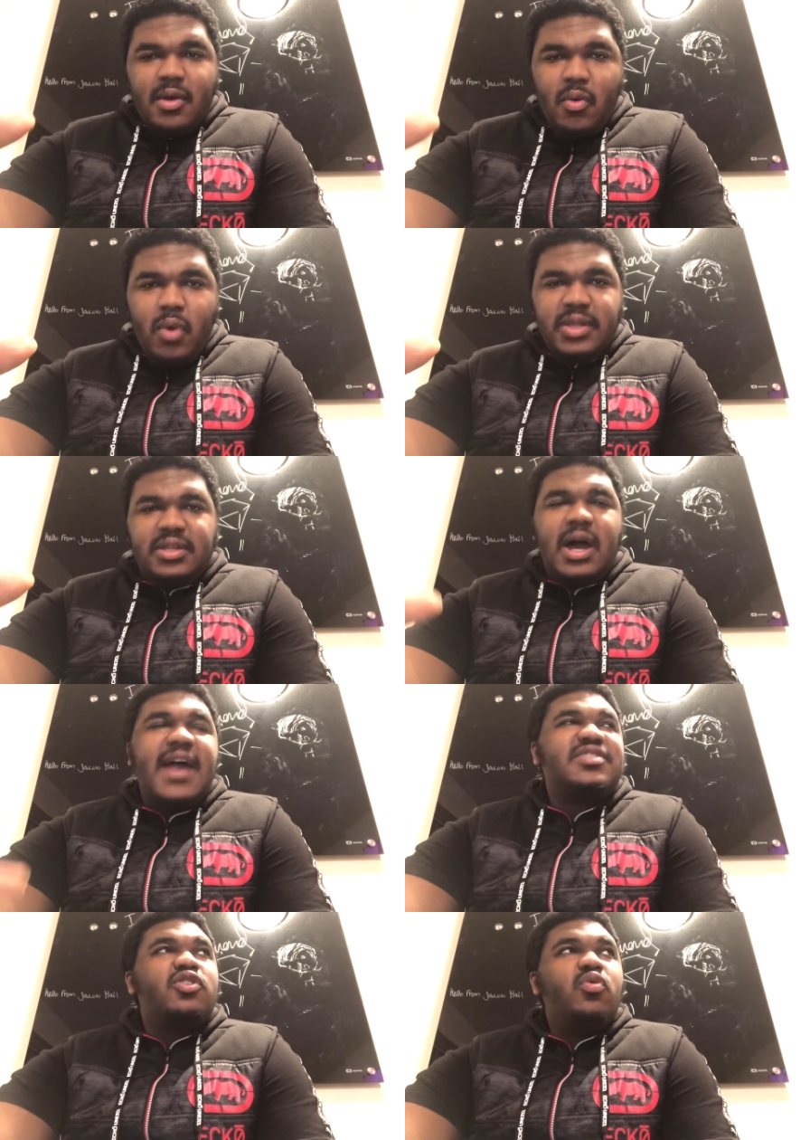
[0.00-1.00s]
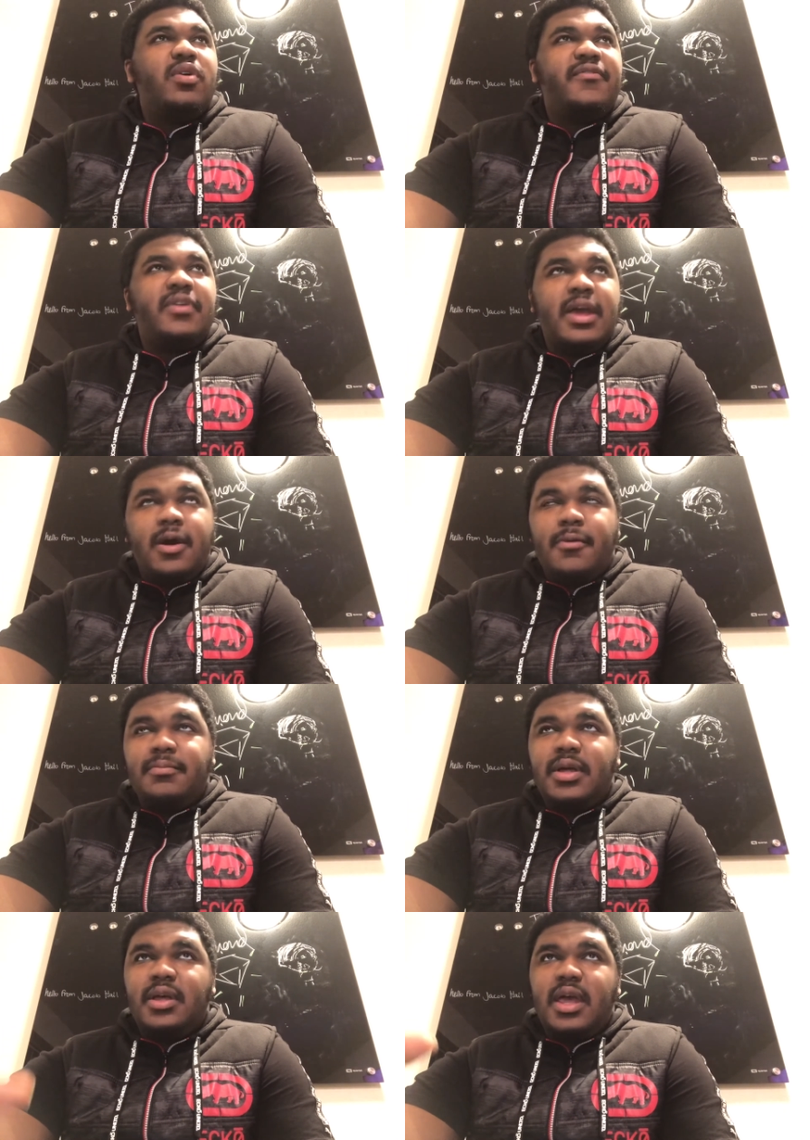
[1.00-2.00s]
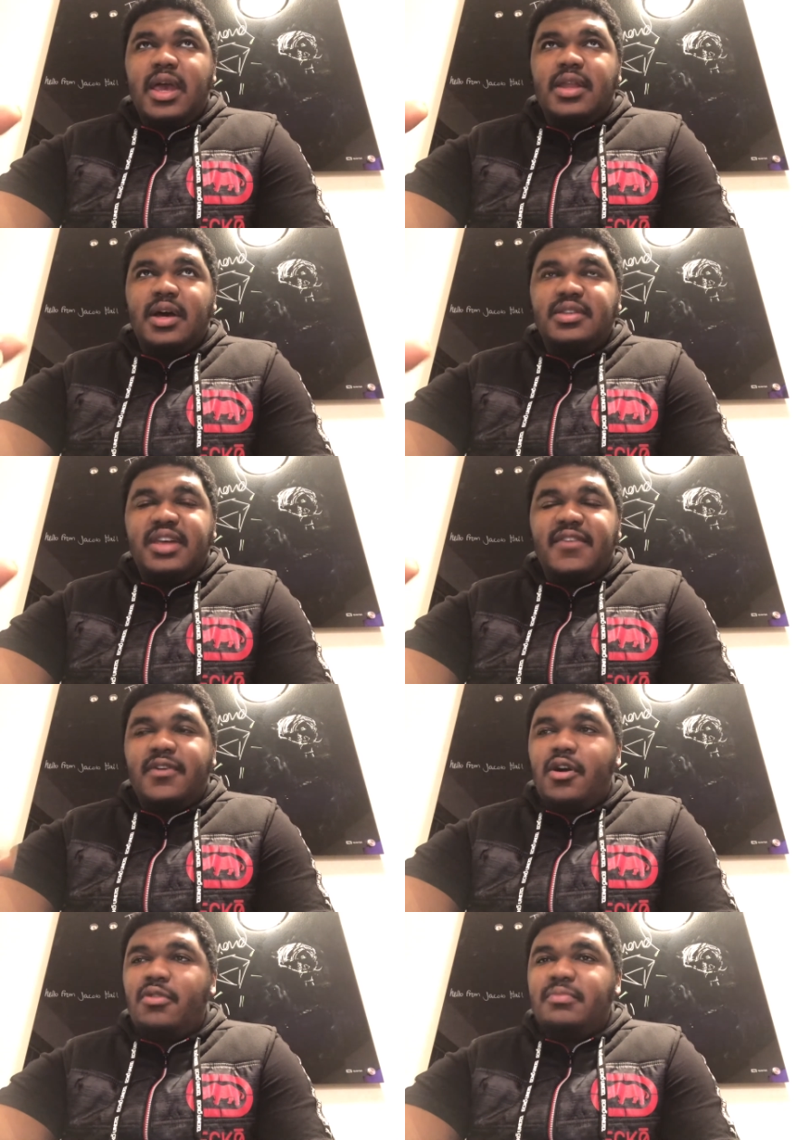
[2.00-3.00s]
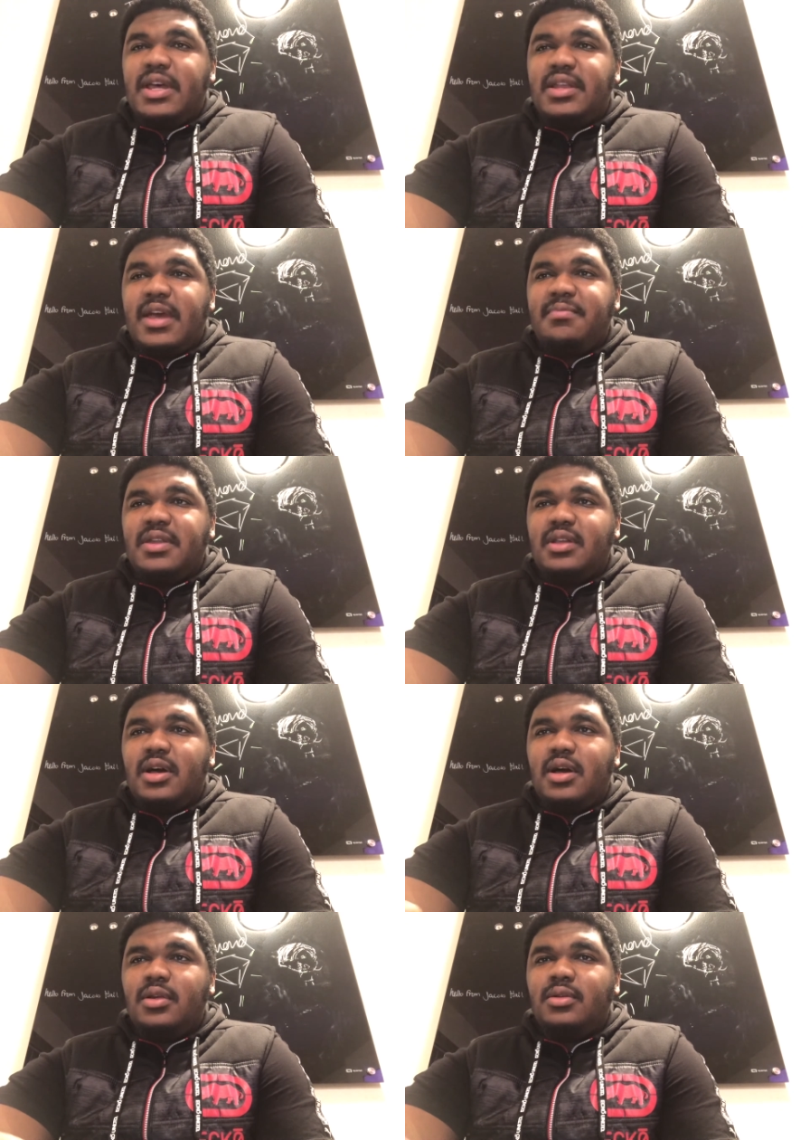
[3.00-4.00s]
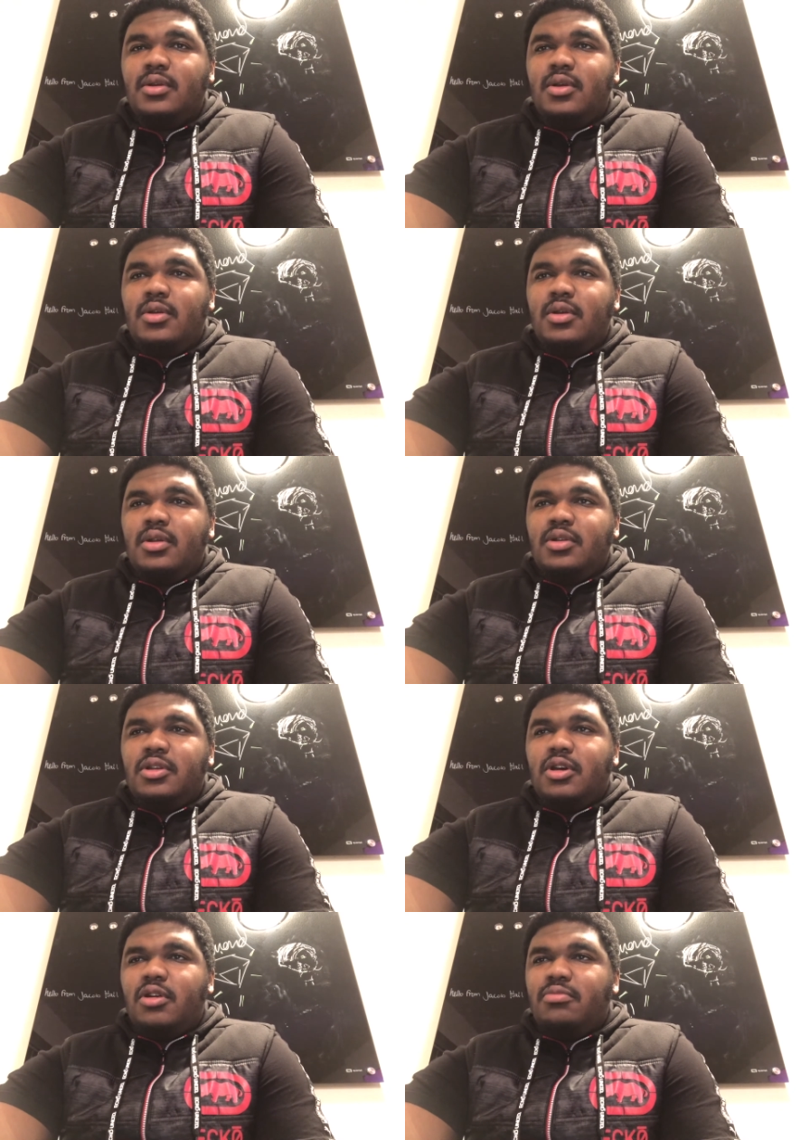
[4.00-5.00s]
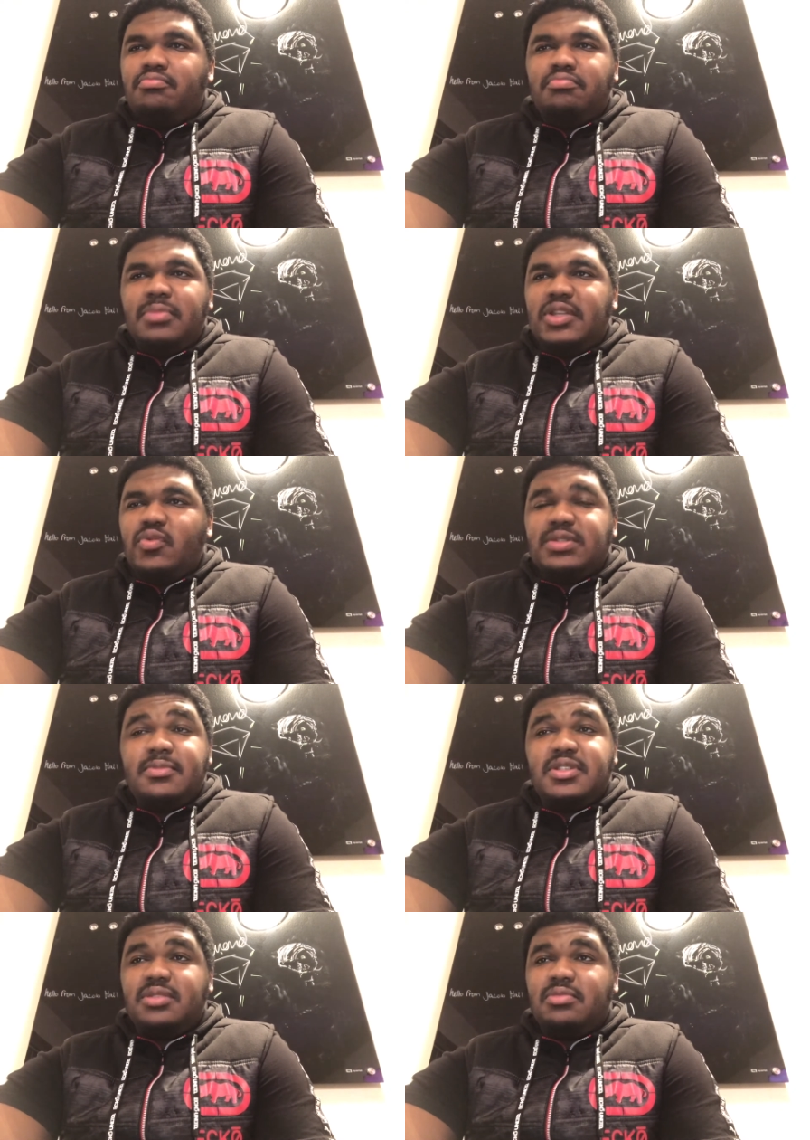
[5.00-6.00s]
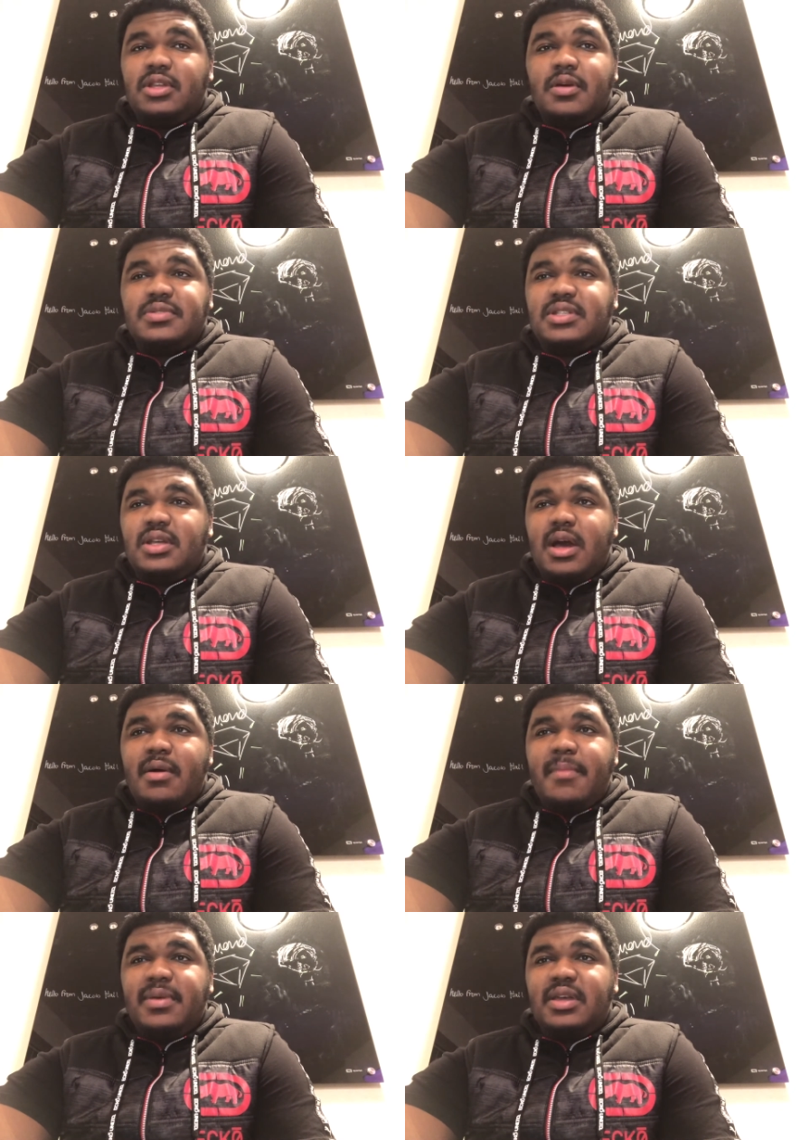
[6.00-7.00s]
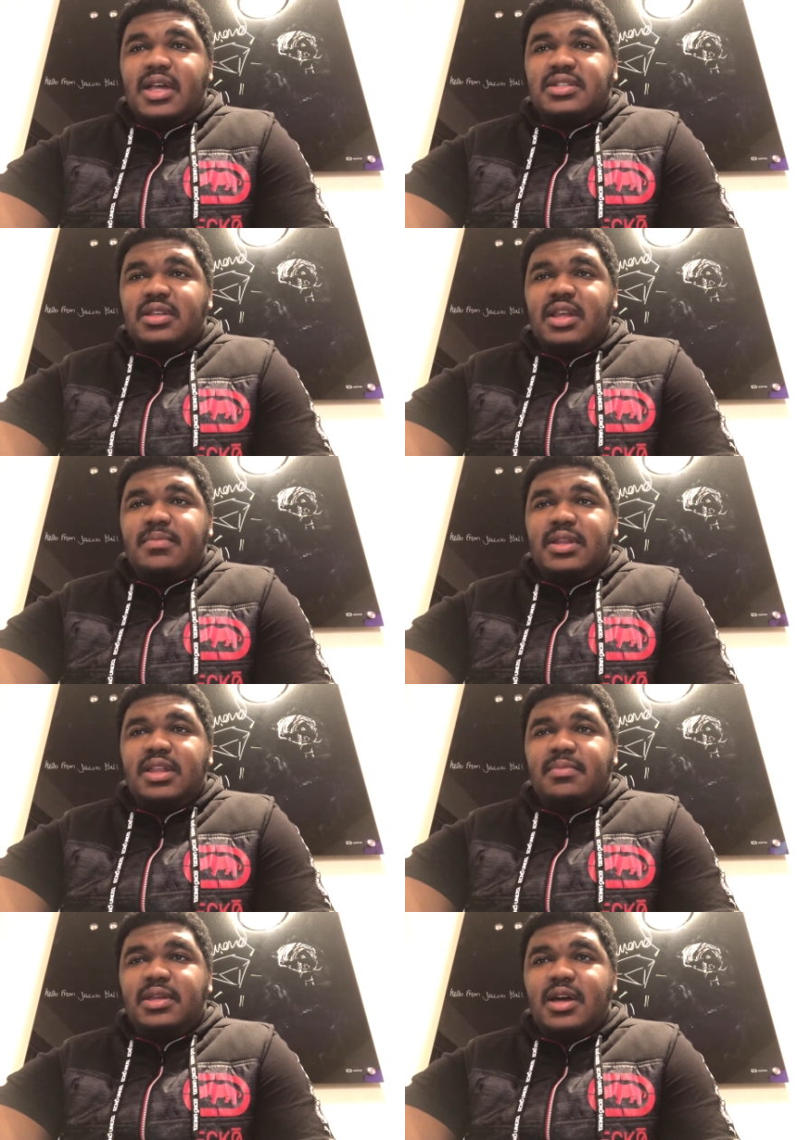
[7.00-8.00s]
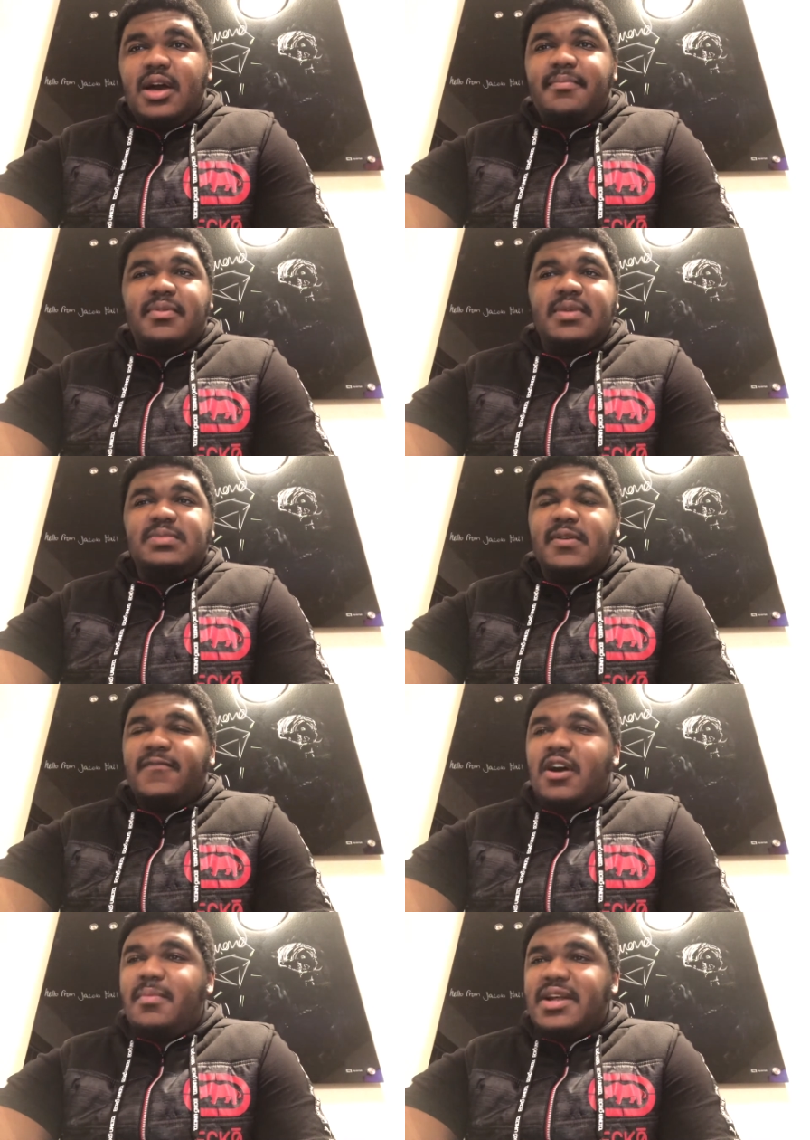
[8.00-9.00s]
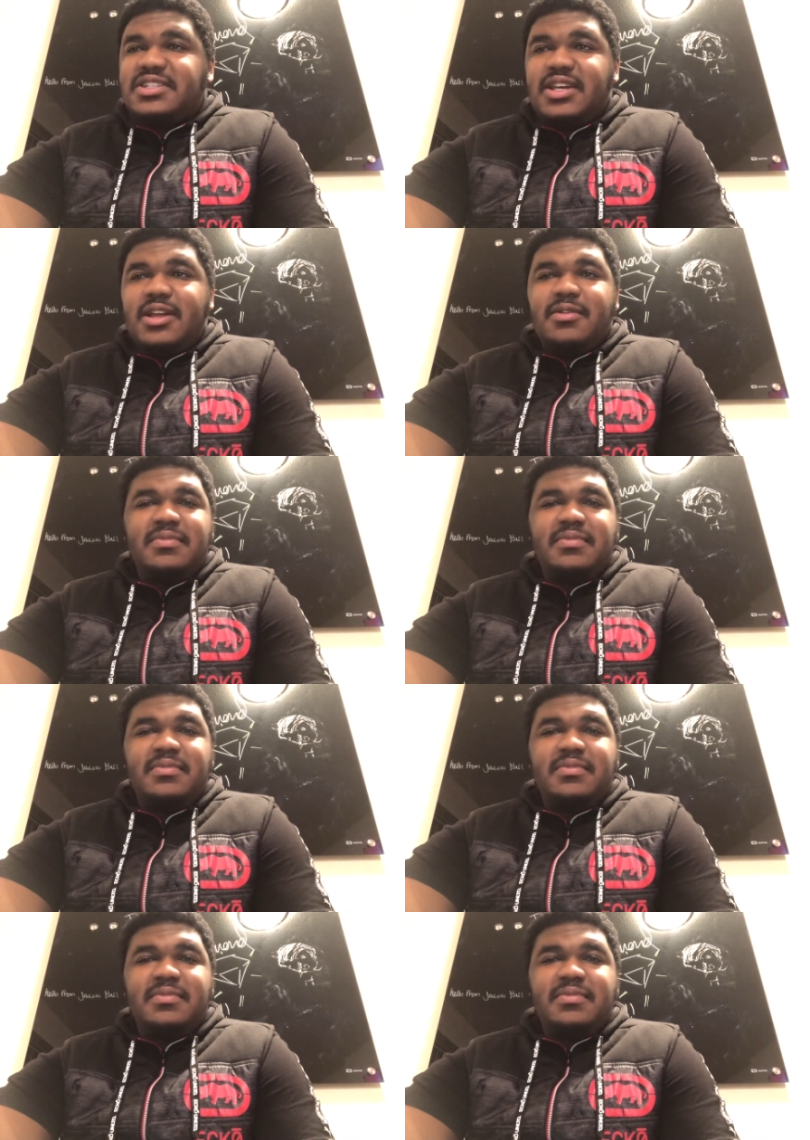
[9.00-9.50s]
went to high school with him and uh, O. Man, they've been uh, you know, been doing some music. You know what I'm saying? I, have been guessing he has been hitting me up. He's been following my channel.